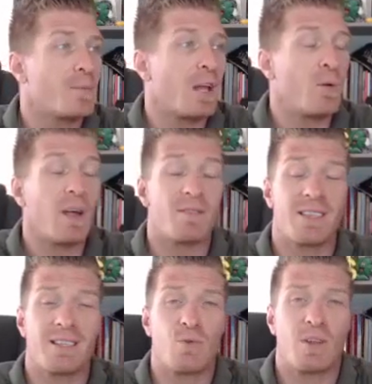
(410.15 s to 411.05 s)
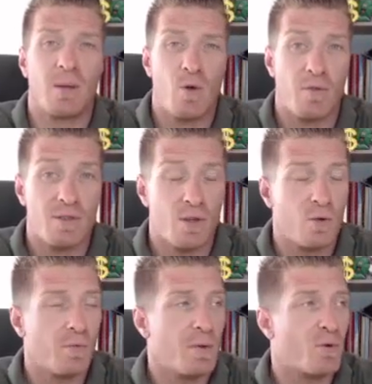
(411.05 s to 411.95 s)
Then we have 6 one-time offers
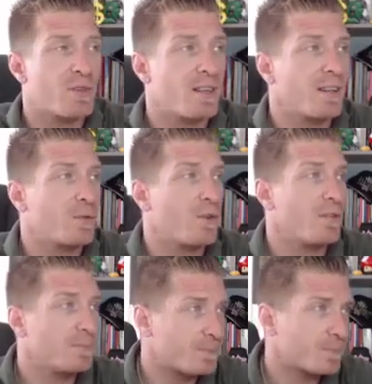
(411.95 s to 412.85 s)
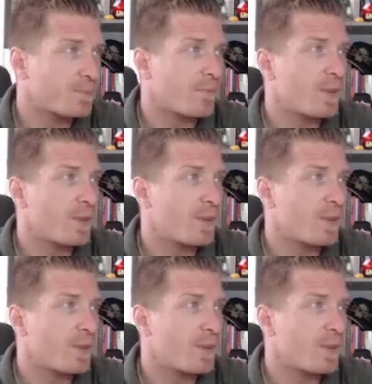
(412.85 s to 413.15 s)
you will be presented with.